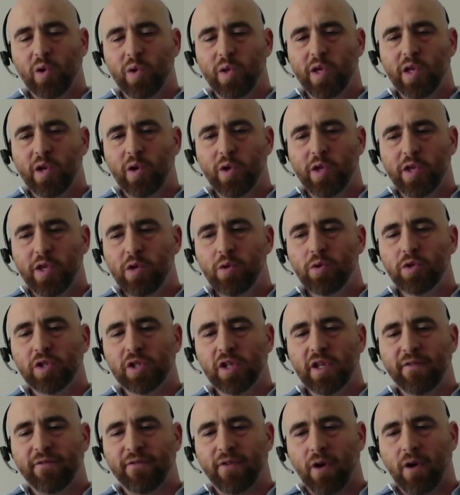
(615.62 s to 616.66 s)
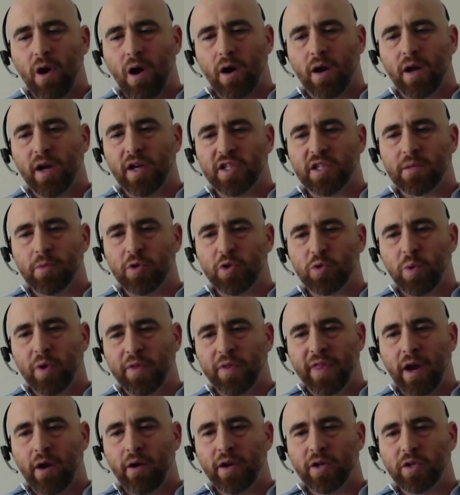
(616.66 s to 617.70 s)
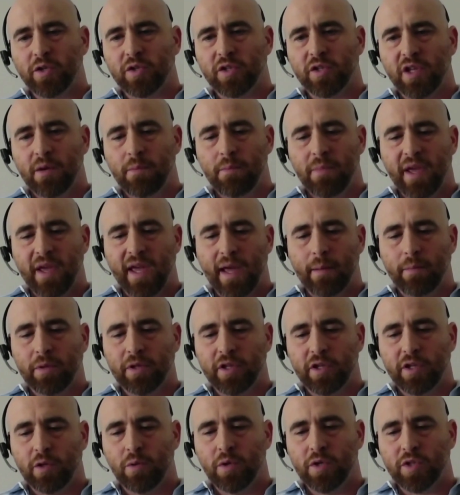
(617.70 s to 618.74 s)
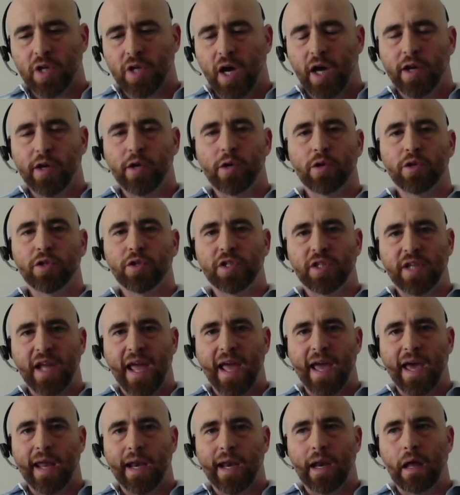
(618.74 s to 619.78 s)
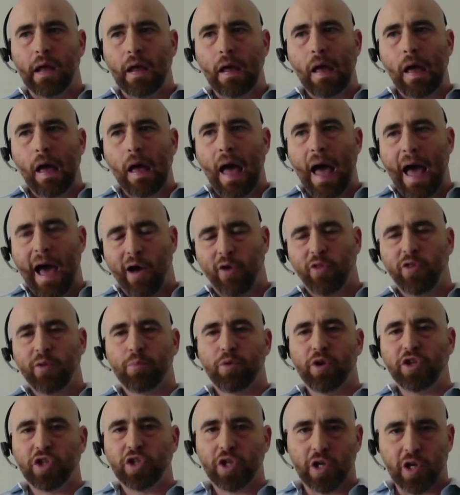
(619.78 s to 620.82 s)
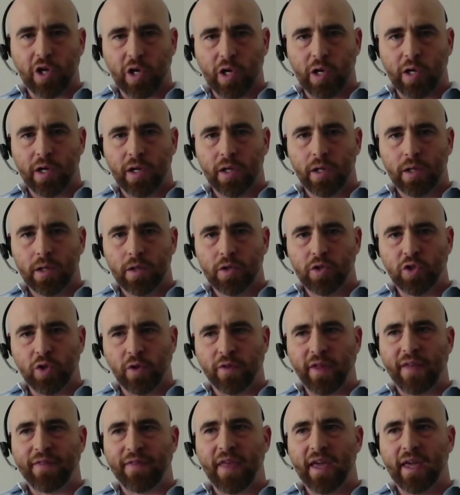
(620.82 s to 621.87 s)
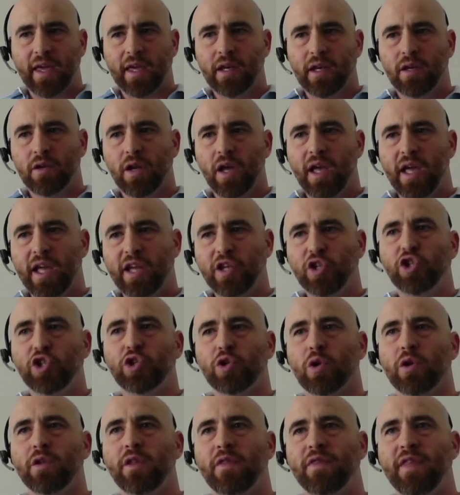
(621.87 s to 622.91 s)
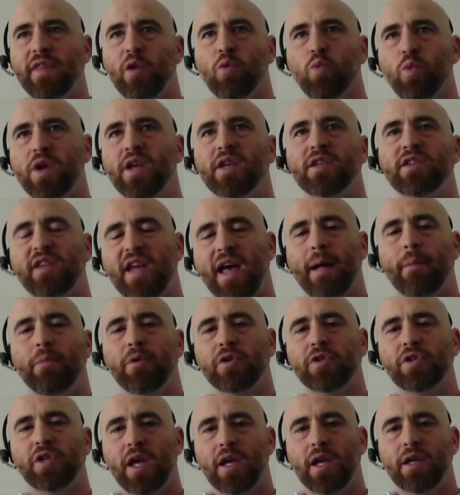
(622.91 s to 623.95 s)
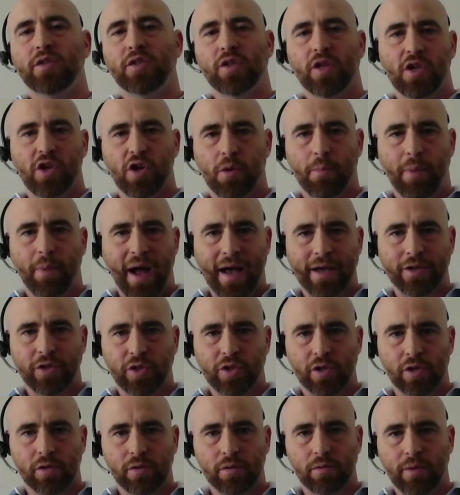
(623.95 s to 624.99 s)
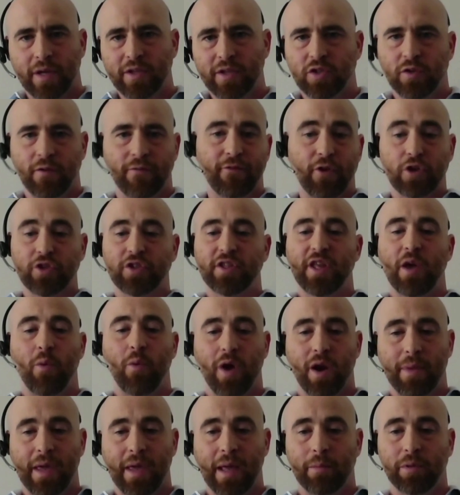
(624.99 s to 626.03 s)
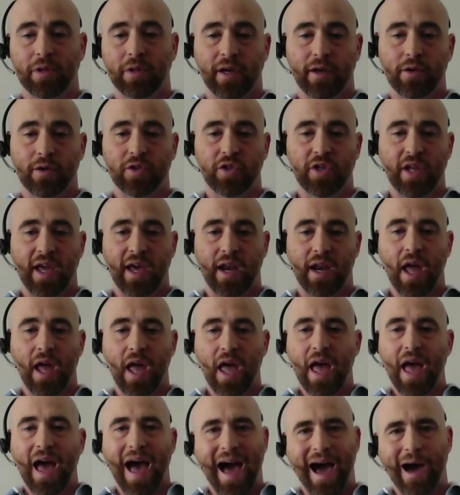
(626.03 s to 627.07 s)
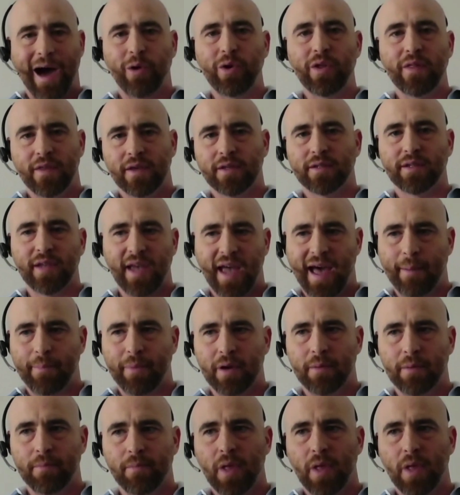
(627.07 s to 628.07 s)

you know, usually for our customers, what they're interested in being able to do is understand how the breach occurred so that they can ensure that they reestablish a secure posture, right? So first they want to be able to understand, how did this happen?